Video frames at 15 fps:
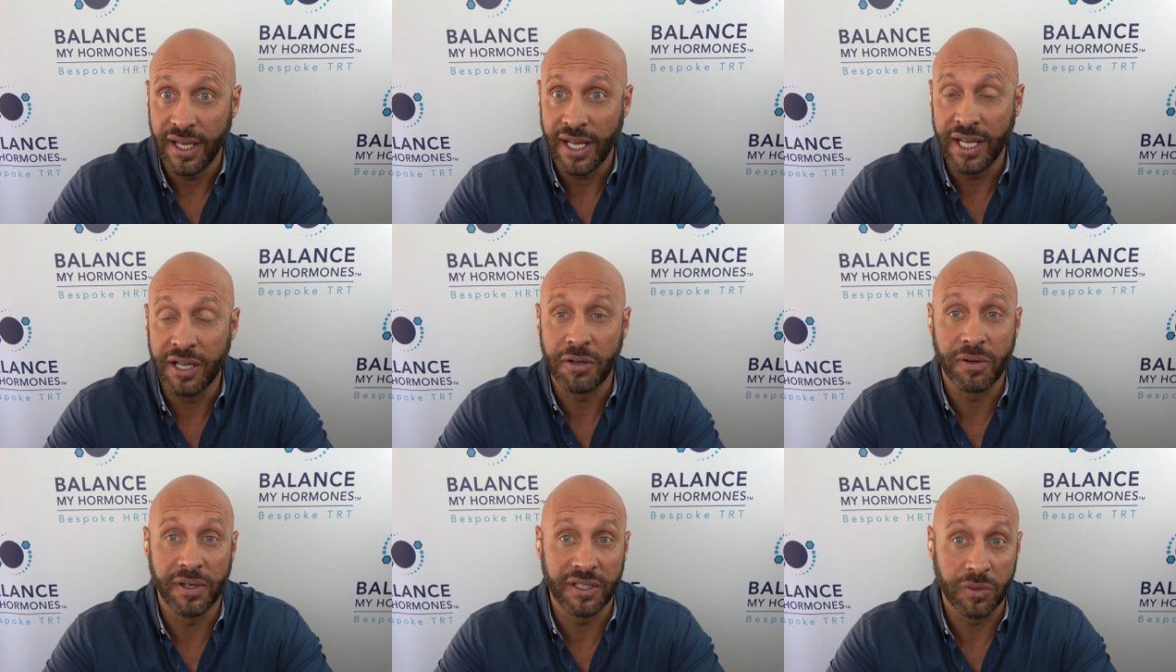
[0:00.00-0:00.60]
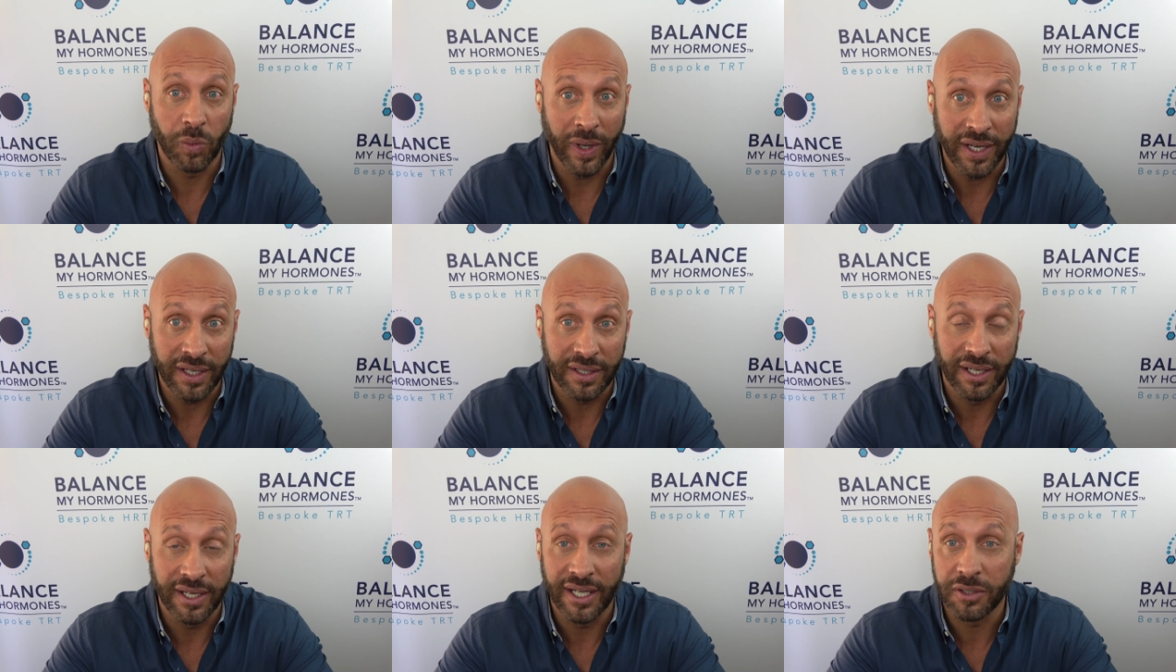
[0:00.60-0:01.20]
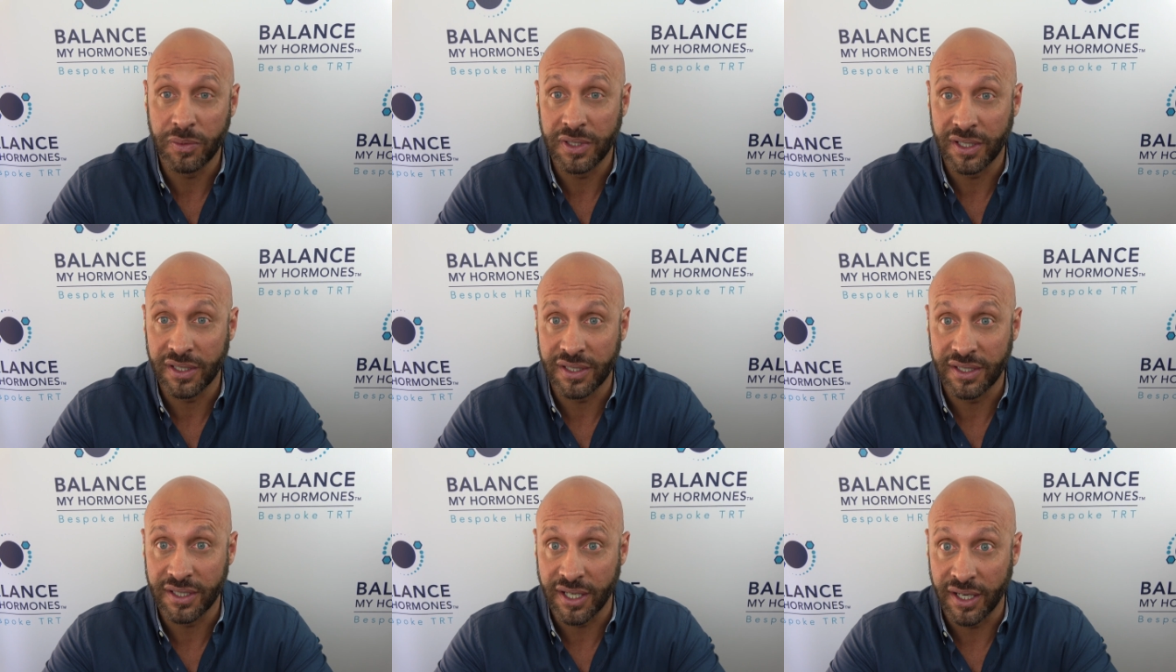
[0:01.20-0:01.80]
increase weight, and as we
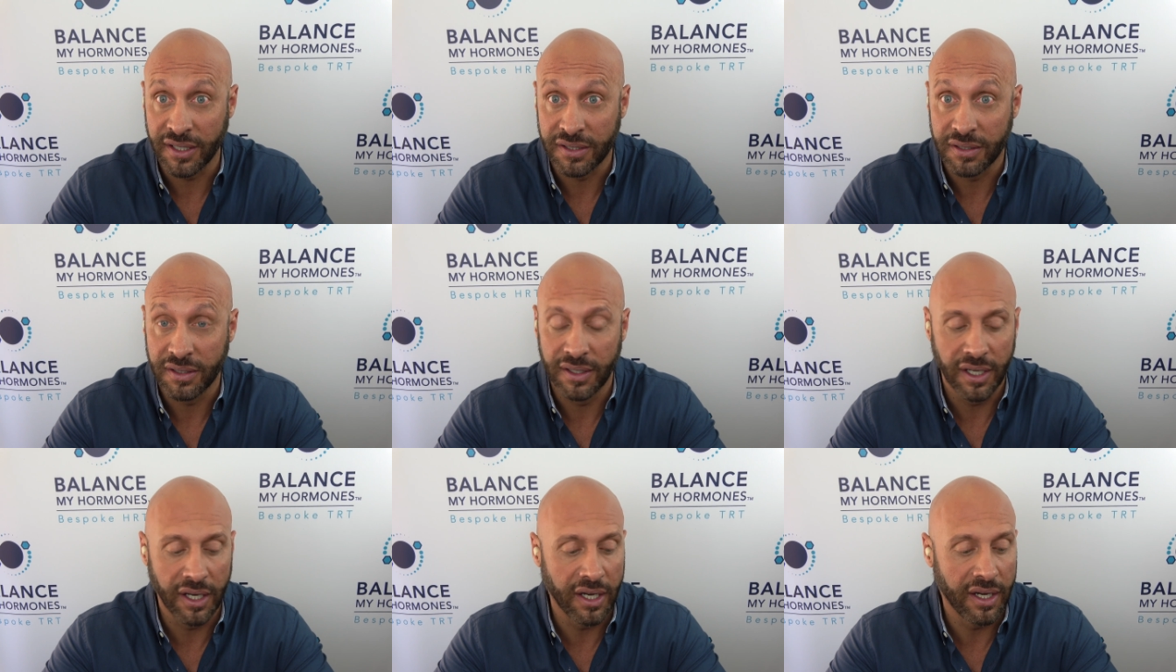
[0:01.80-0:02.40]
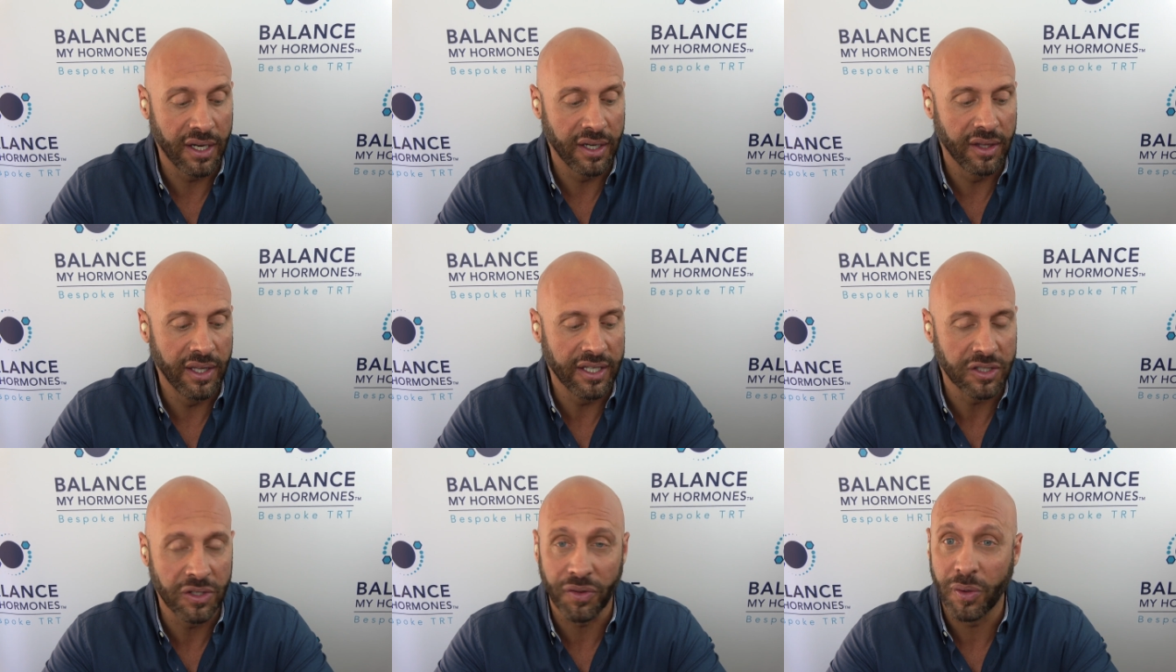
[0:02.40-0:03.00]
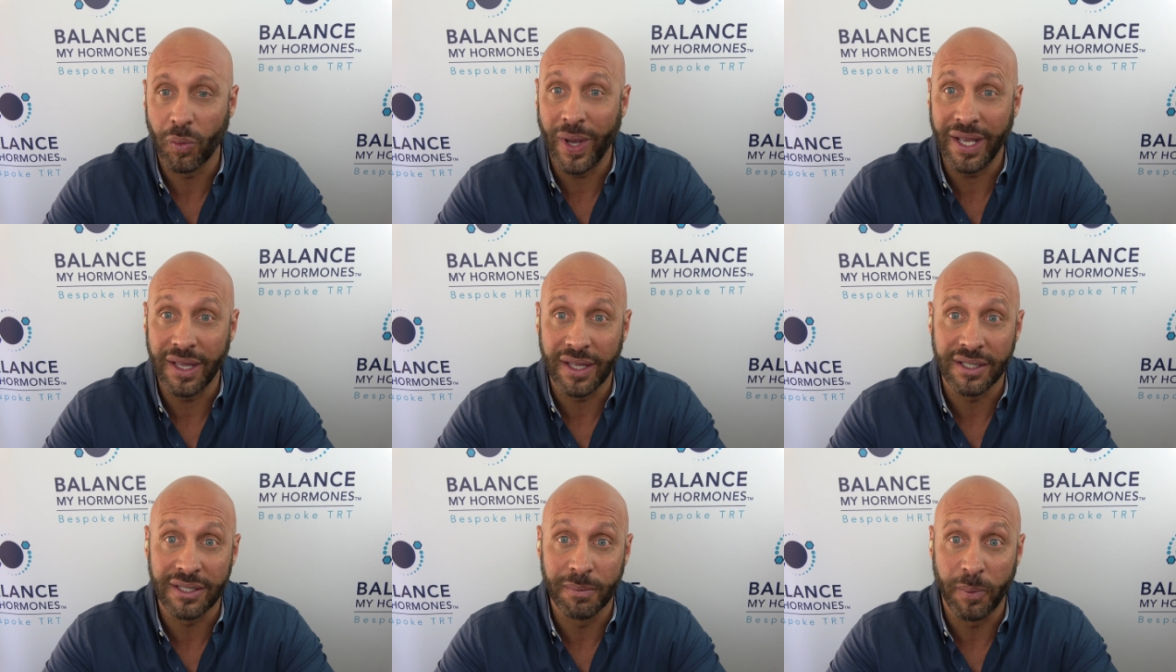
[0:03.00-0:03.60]
just discussed, uh, it's not the weight
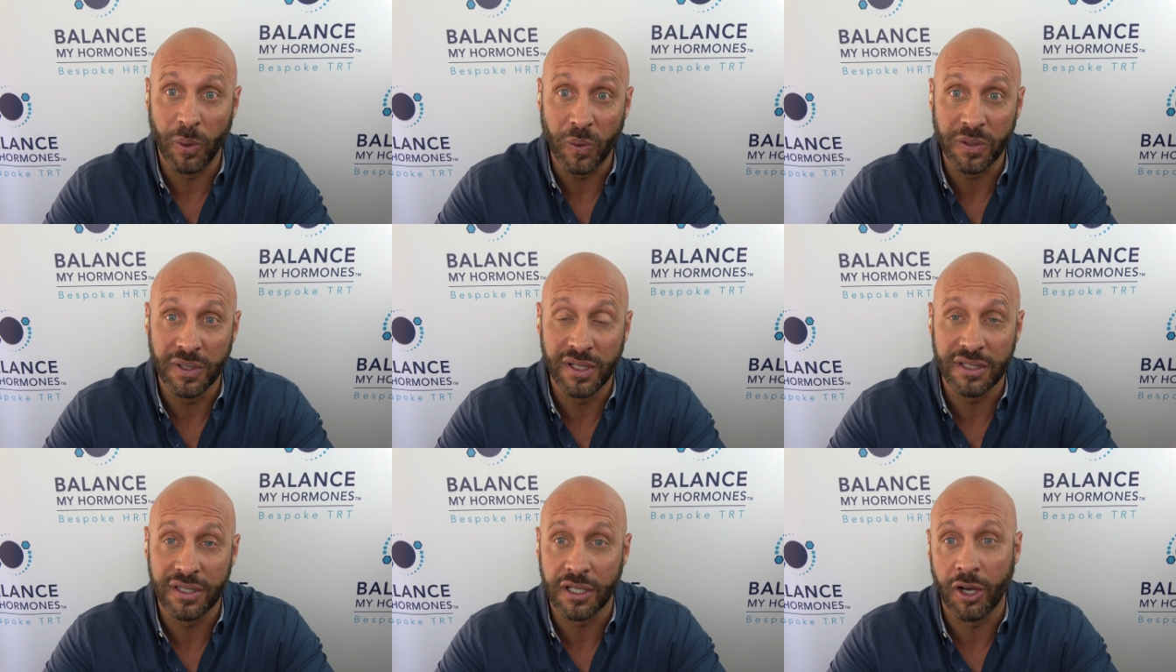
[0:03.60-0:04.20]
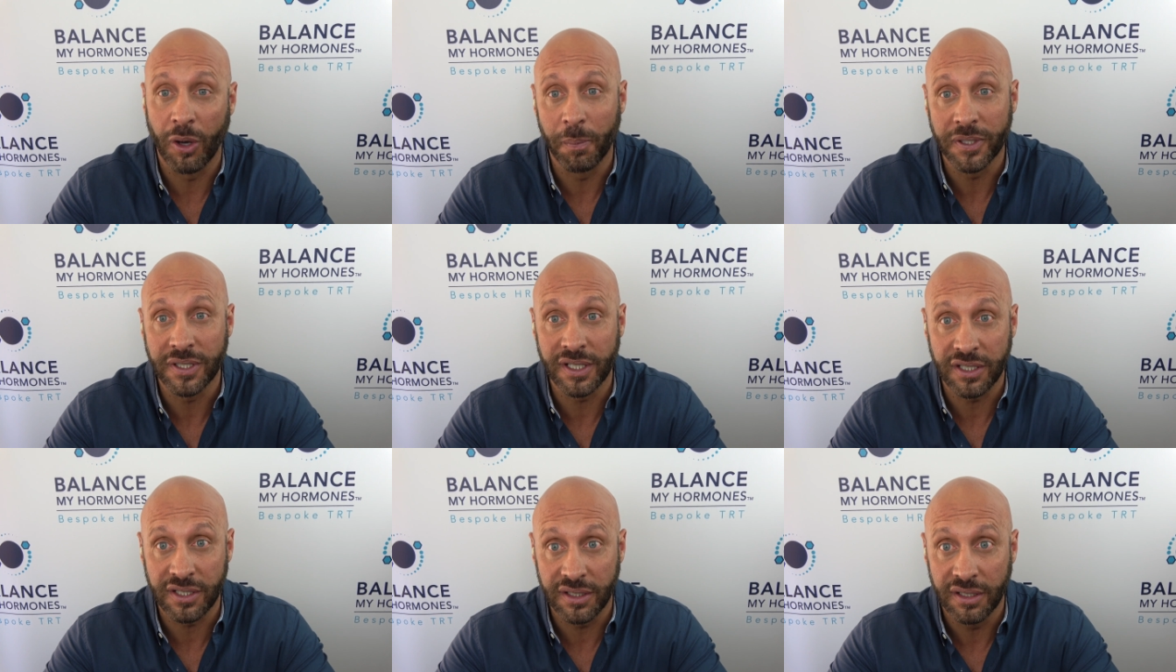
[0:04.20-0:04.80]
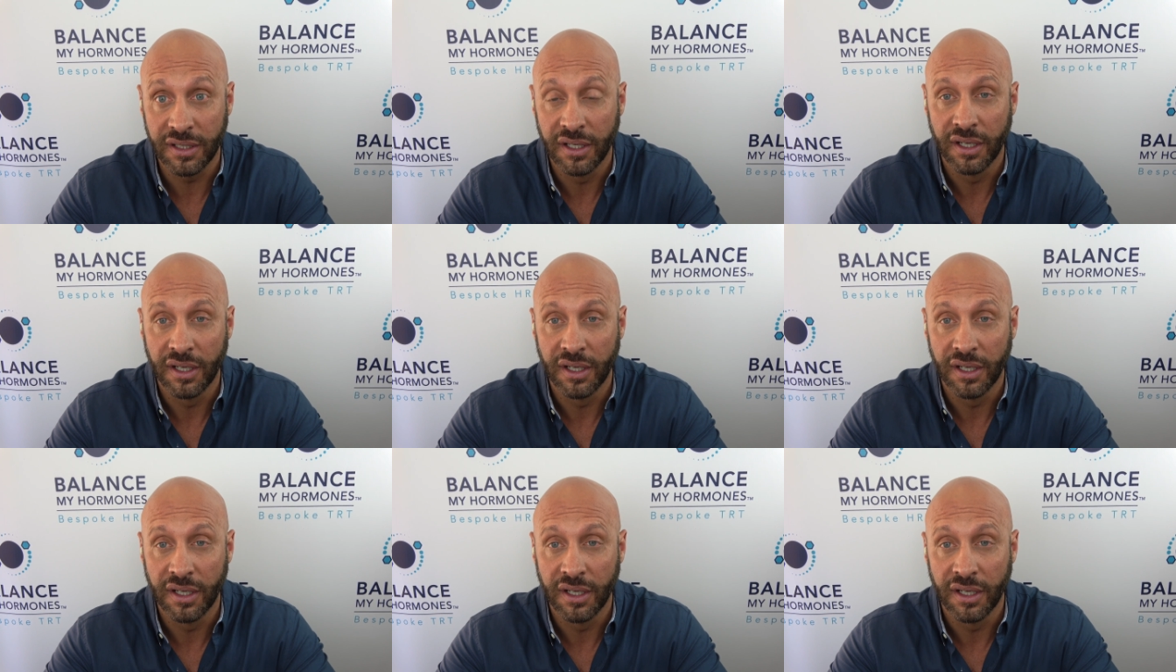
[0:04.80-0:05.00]
that's important; it's the composition,